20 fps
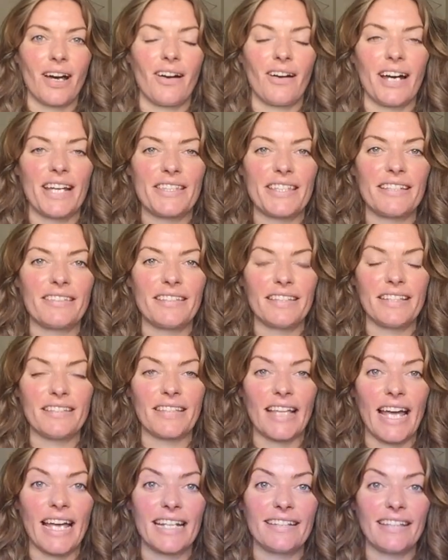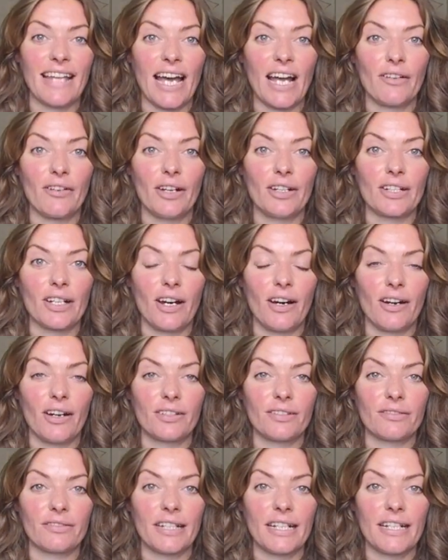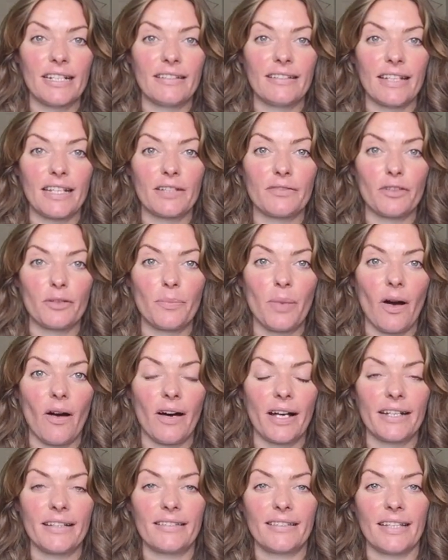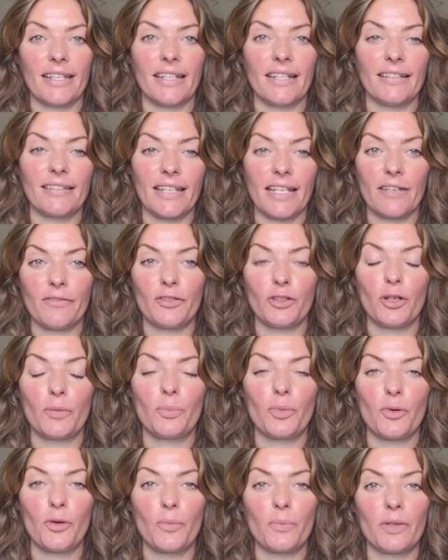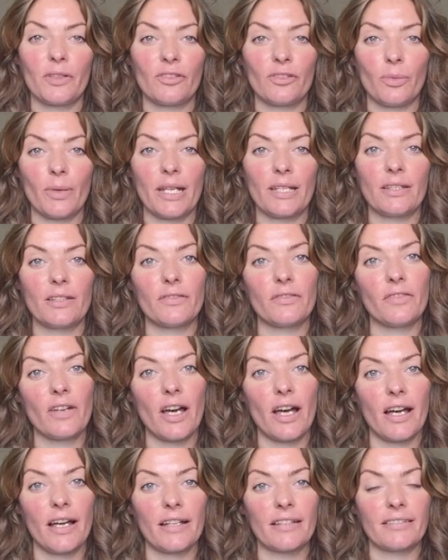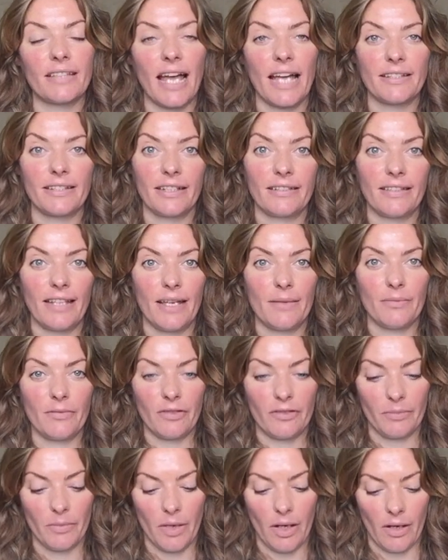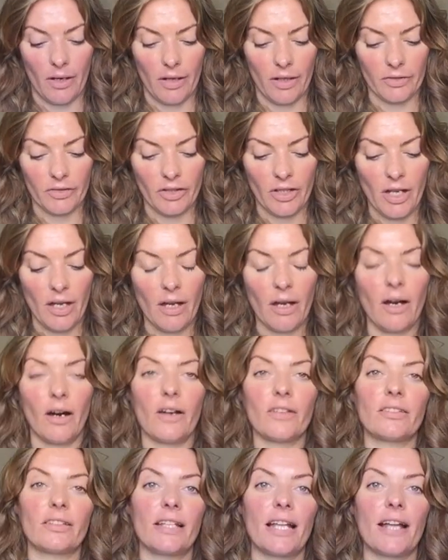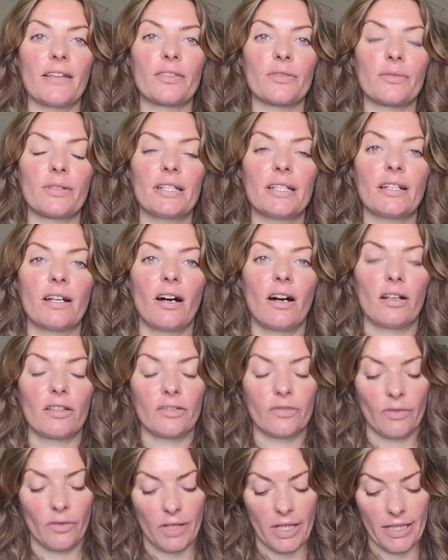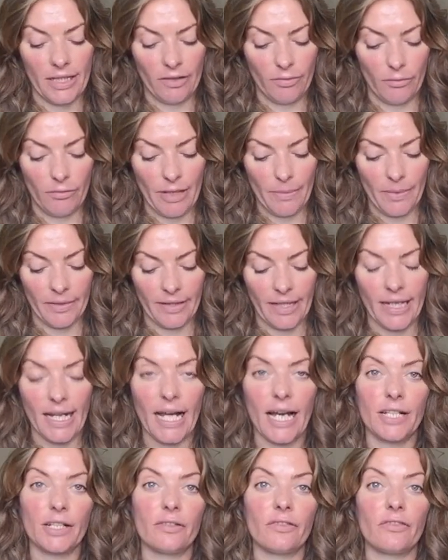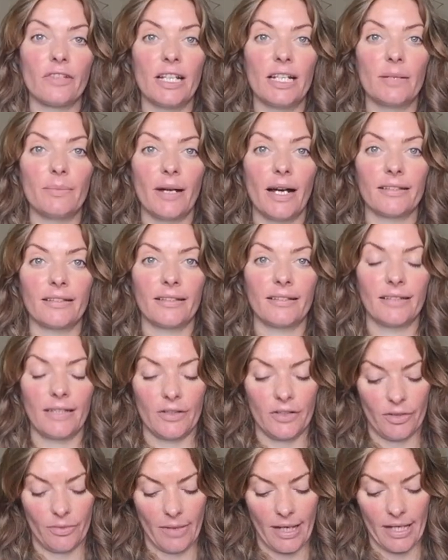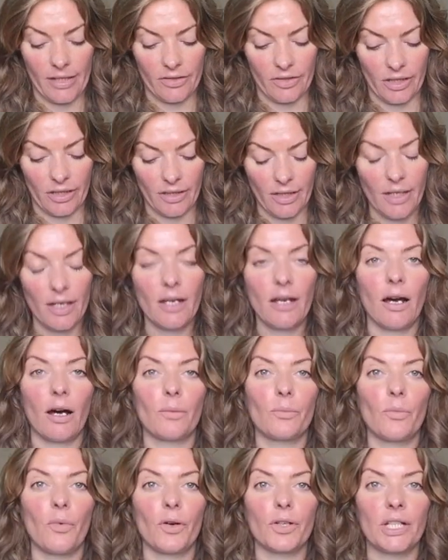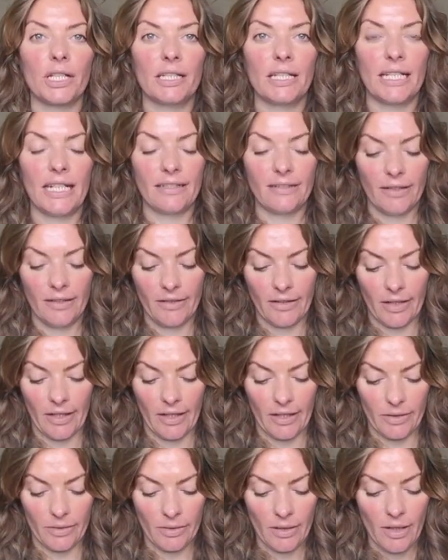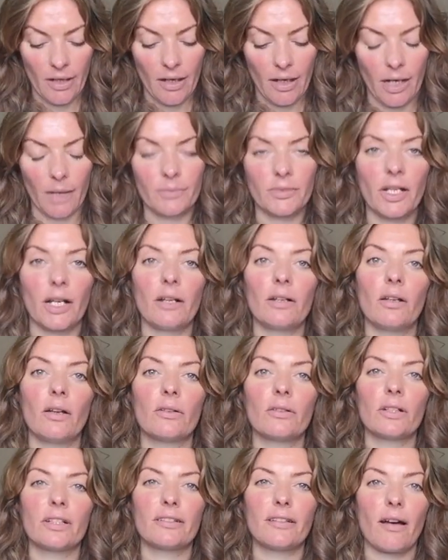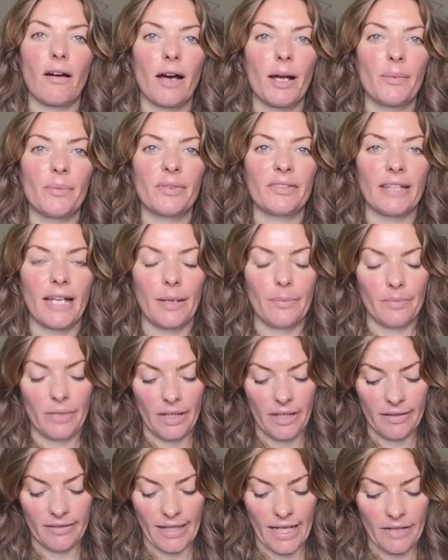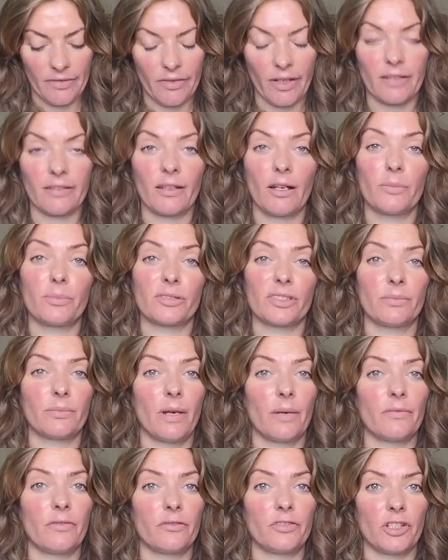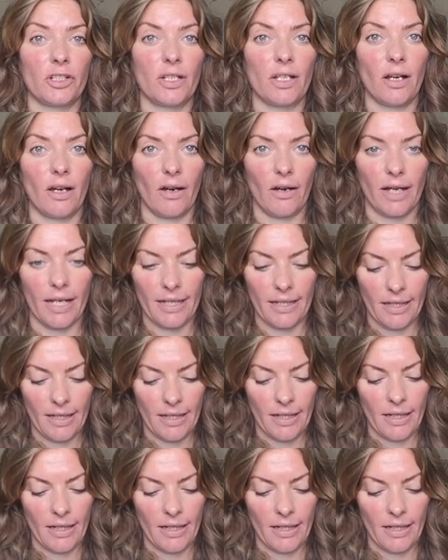Hi, this is a tarot card reading for Pisces if you're born between the 1st and the 10th of March. I'll select 3 cards for you. This will represent how you feel about a situation and what you need to do. I'm no longer time stamping, say for example, the month of July.